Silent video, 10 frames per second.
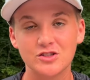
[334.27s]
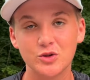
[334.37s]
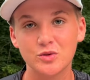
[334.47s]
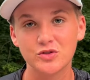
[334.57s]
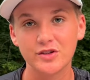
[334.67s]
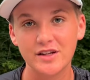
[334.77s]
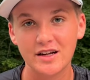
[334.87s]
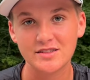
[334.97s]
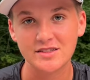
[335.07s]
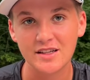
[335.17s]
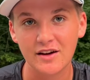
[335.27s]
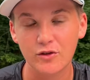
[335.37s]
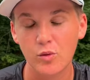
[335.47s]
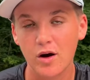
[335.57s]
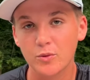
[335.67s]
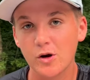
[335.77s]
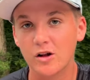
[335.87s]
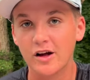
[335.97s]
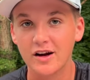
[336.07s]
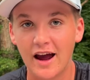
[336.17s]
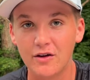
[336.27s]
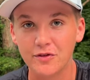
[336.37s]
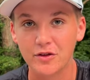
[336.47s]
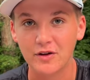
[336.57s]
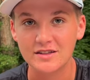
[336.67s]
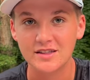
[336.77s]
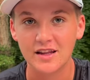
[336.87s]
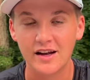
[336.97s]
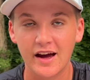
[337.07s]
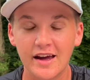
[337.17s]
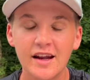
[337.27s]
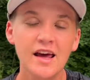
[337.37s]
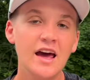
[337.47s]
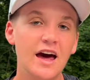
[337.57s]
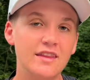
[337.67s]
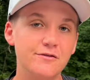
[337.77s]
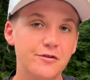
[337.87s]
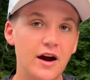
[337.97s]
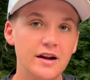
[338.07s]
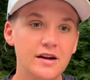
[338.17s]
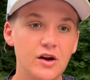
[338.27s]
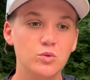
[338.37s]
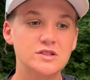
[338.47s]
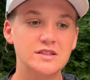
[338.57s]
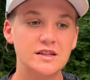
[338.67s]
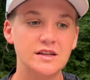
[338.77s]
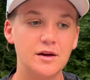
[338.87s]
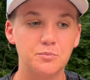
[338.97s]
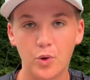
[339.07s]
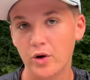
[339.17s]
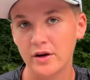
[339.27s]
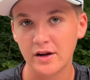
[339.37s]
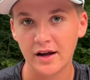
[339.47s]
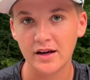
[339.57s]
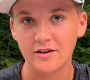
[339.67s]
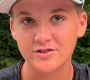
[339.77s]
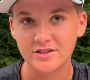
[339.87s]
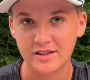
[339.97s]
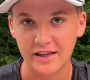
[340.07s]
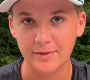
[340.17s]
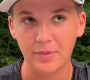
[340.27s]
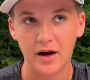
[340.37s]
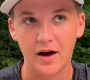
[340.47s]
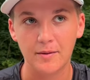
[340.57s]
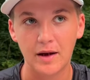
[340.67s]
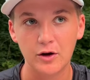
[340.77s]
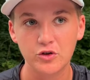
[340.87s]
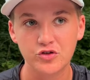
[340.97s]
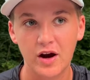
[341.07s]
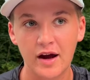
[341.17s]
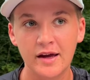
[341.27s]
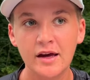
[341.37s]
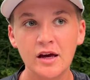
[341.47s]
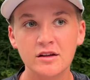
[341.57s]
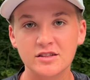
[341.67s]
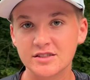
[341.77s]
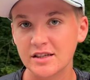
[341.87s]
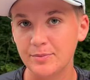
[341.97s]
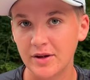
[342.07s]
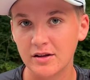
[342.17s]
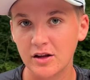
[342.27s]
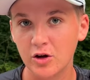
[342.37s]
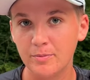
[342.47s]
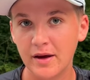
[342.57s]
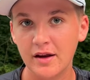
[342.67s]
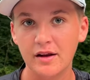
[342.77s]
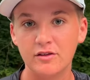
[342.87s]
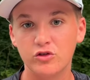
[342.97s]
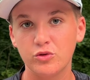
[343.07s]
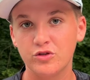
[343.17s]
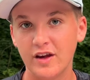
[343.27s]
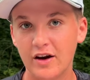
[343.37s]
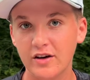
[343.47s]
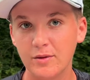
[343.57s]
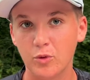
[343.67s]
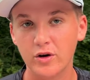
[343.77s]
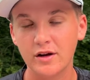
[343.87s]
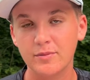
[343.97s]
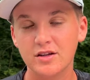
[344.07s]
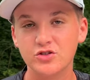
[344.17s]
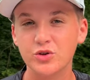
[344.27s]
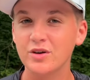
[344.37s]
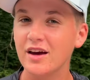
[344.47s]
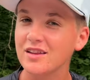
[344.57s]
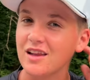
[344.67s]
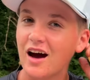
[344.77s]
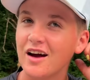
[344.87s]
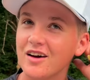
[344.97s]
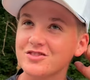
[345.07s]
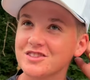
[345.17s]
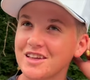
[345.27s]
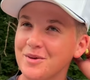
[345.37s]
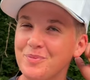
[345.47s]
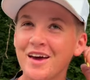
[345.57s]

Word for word: So it was really nice to see everyone. We all hung out for the rest of the night. And then Friday night was the important night of sleep. Um, I always try to sleep in a little bit into Saturday morning because you don't get a lot of sleep